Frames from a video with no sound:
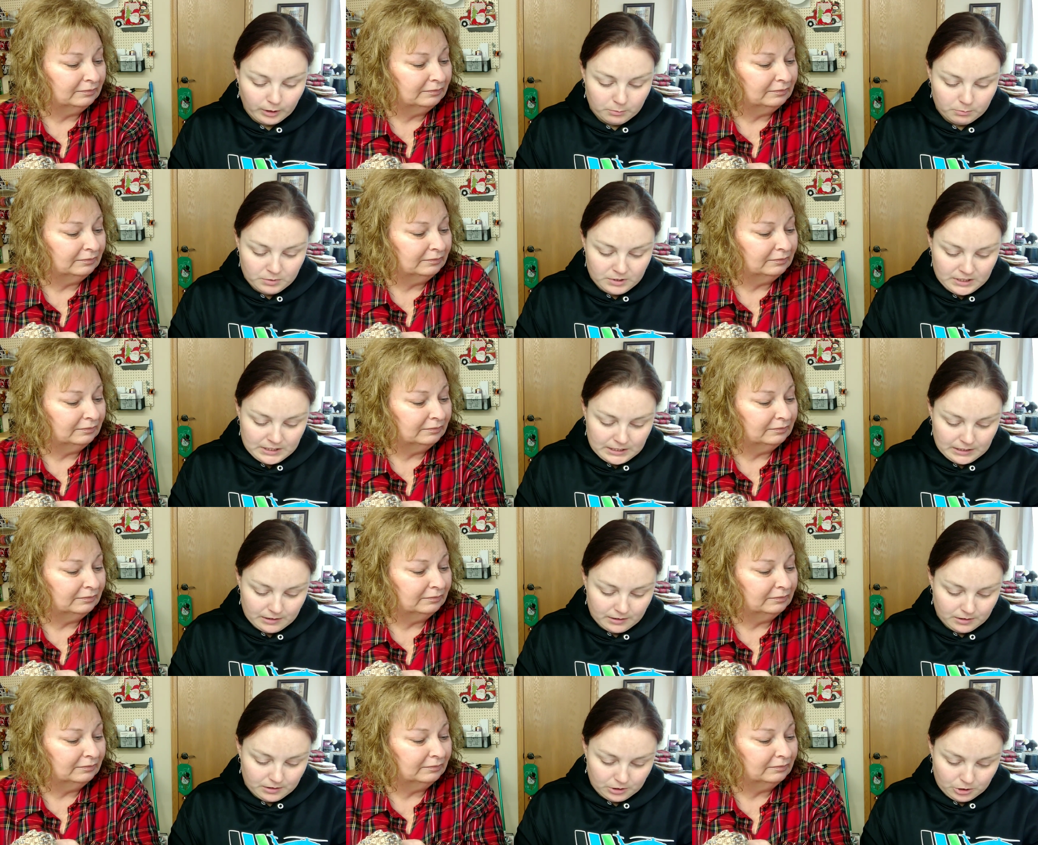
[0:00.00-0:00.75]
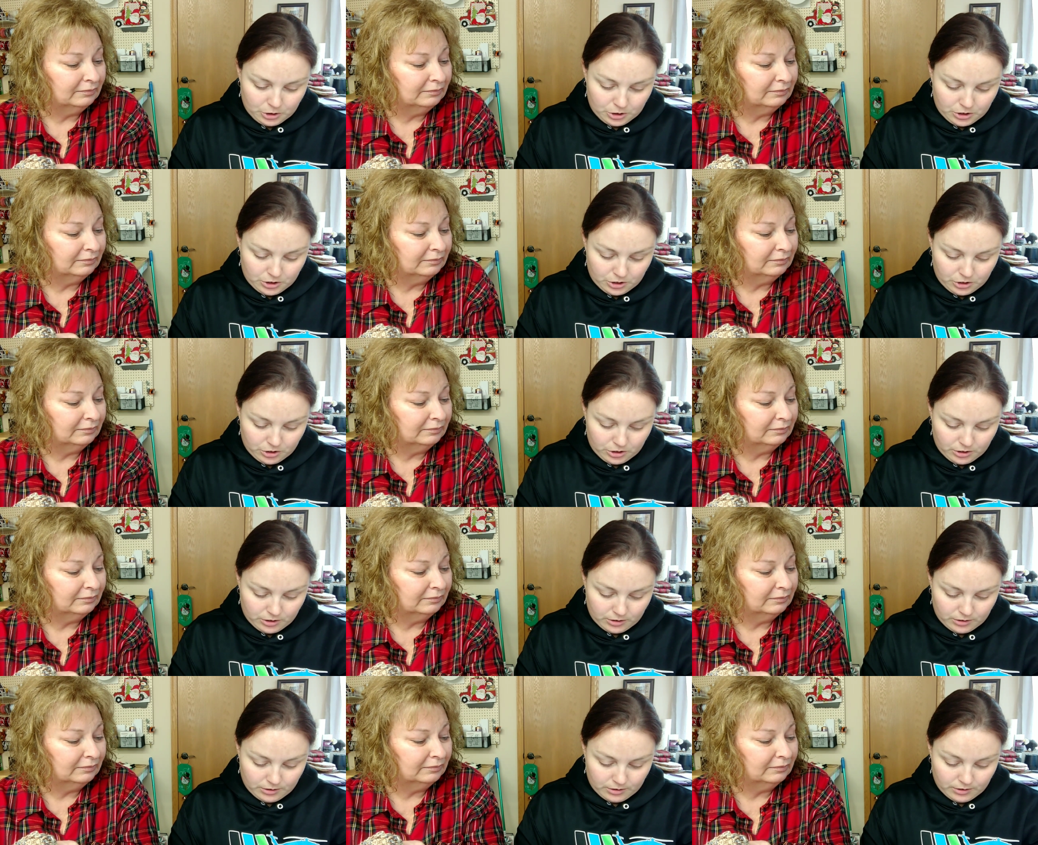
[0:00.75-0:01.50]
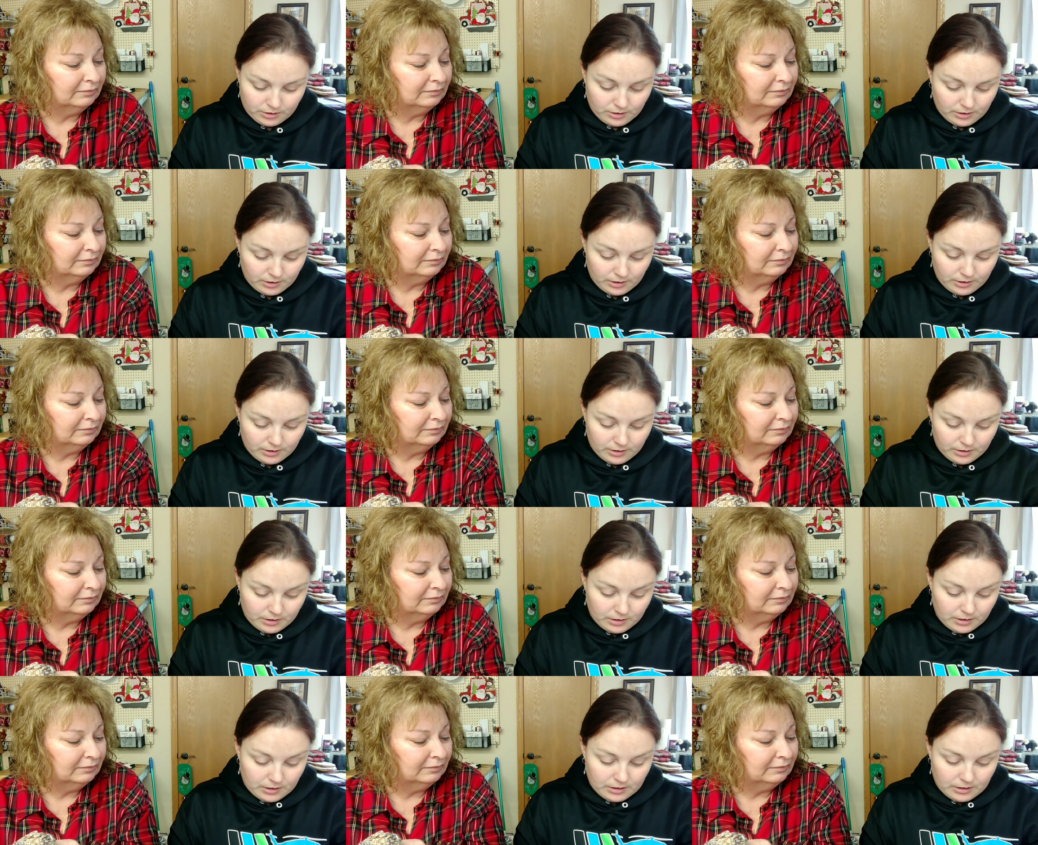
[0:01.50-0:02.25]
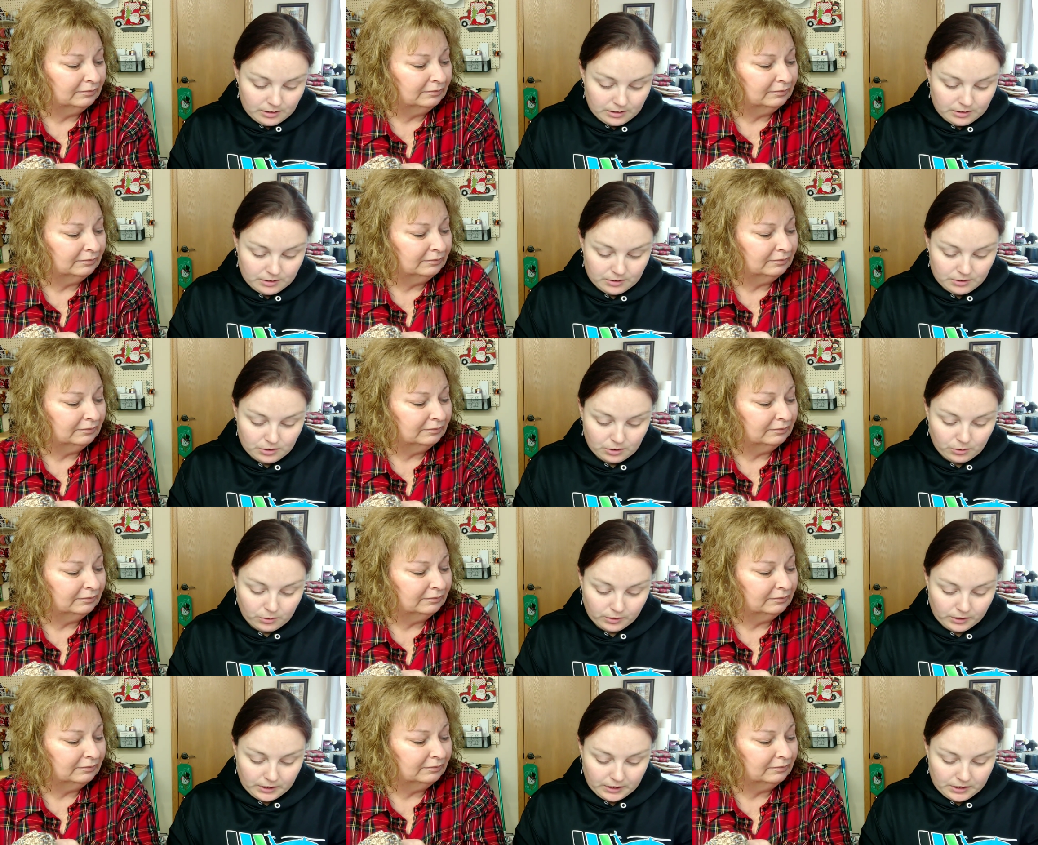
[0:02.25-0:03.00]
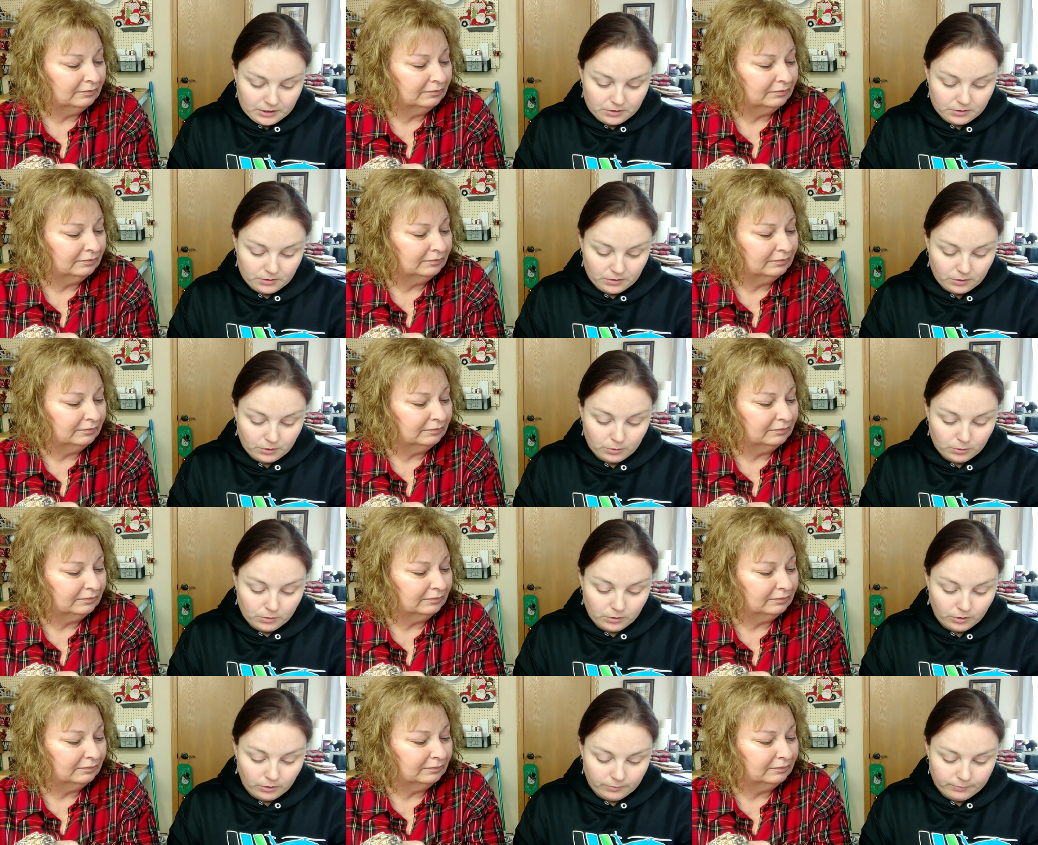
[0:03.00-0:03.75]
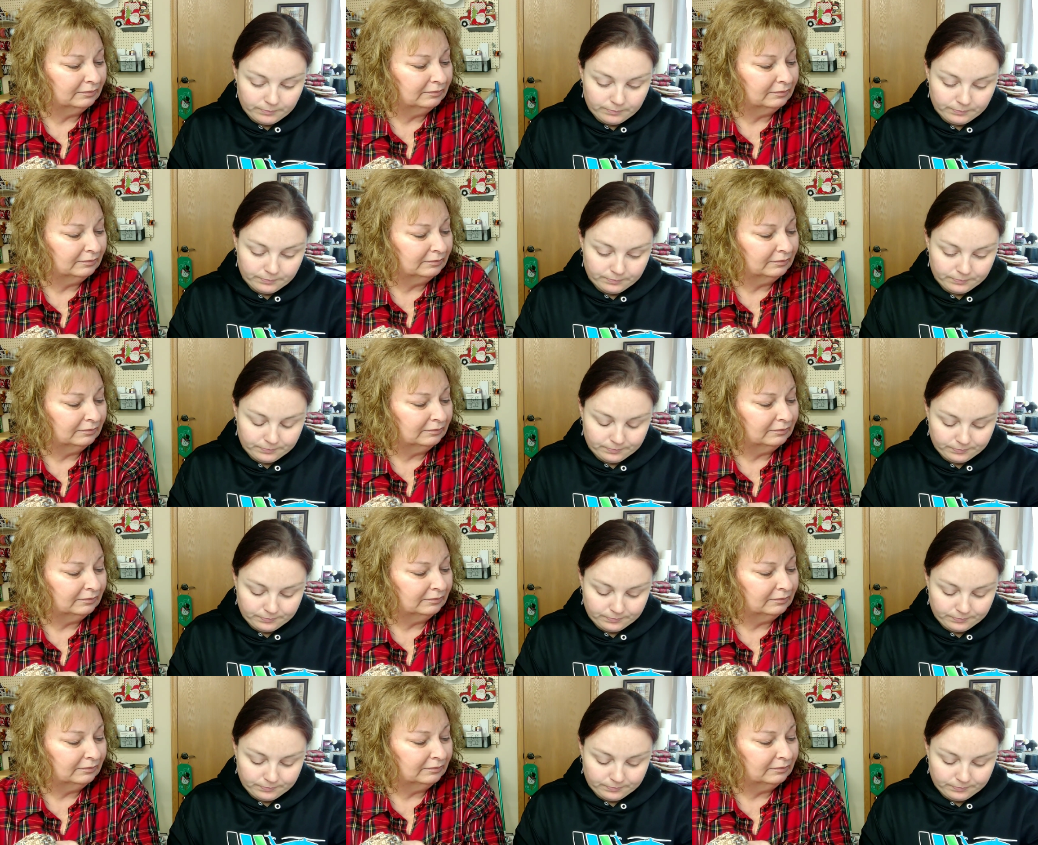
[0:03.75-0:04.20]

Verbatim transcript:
Speaker 1: rib stitch. This is according to the Google.